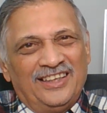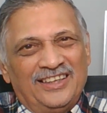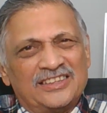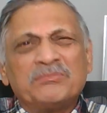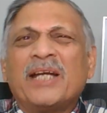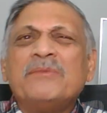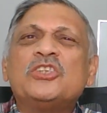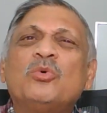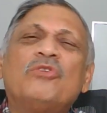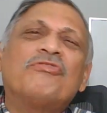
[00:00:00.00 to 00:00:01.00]
Sometimes
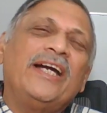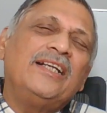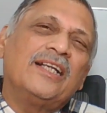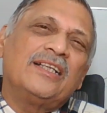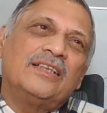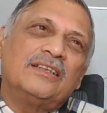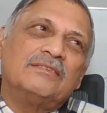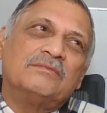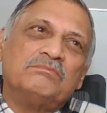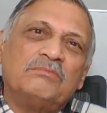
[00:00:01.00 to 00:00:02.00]
you would find
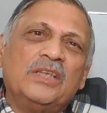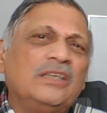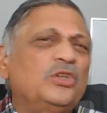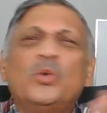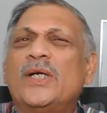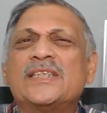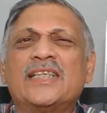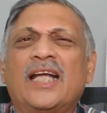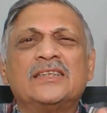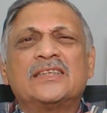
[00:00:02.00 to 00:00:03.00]
that in US
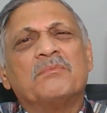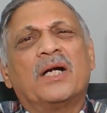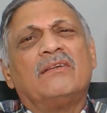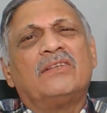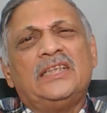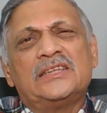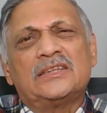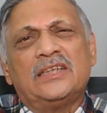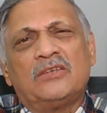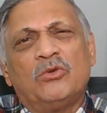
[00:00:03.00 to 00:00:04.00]
and some countries
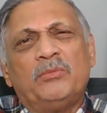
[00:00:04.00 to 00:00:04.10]
it will